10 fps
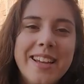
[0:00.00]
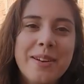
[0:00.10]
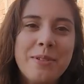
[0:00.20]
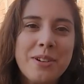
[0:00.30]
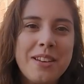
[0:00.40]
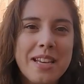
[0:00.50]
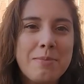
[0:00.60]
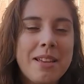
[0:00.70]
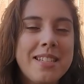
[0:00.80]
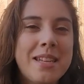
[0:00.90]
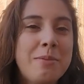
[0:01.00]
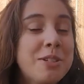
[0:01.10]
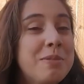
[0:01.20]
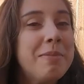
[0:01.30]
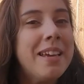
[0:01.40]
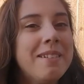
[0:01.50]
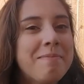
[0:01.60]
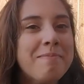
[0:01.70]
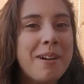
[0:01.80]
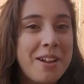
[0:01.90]
learn what your next best step should
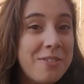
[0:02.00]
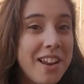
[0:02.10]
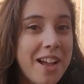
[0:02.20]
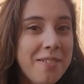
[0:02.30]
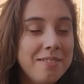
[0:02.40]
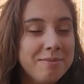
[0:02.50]
be. Bye for now!